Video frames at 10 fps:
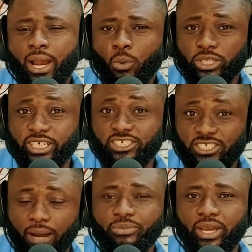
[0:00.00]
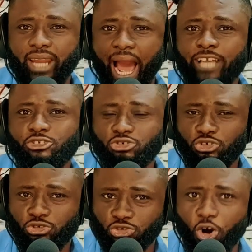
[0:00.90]
which is something I
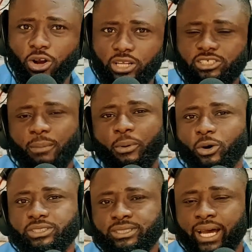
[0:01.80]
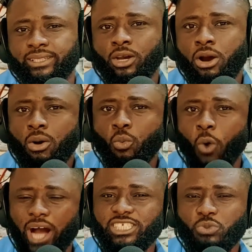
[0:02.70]
strongly support, that
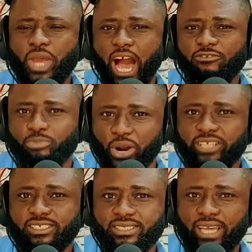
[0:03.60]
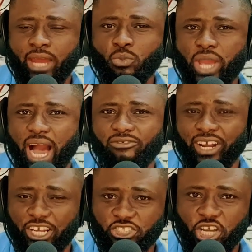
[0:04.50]
once we have BRICS and we have
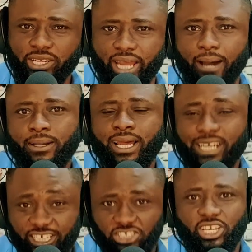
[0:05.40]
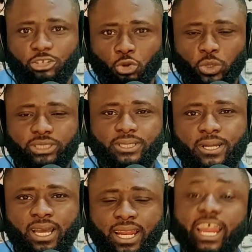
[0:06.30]
an agenda, let's stick to it.
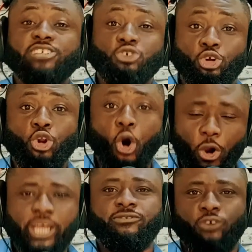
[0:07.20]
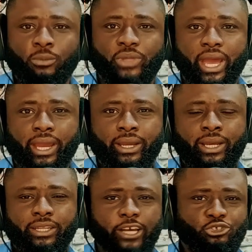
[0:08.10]
Let's grow it from there.
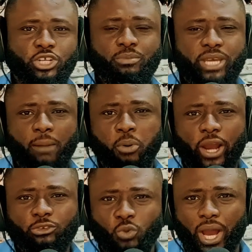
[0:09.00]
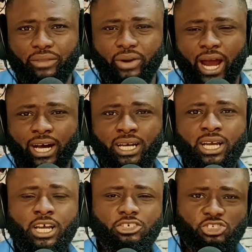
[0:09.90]
There shouldn't be a point where there are
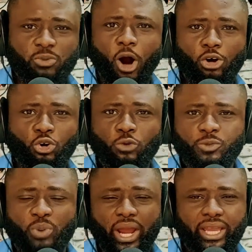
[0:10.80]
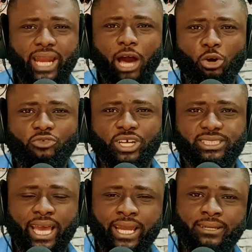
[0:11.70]
small groups breaking out of
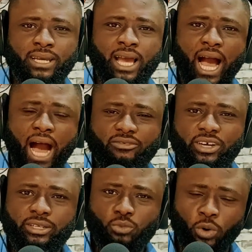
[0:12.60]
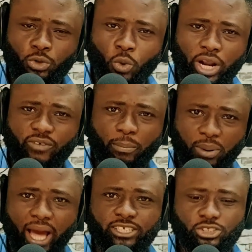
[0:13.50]
it and having whatever
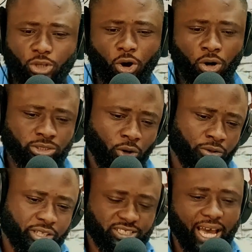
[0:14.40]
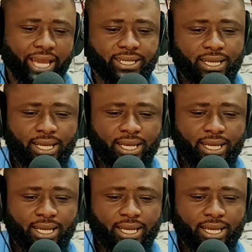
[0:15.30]
plans on the side.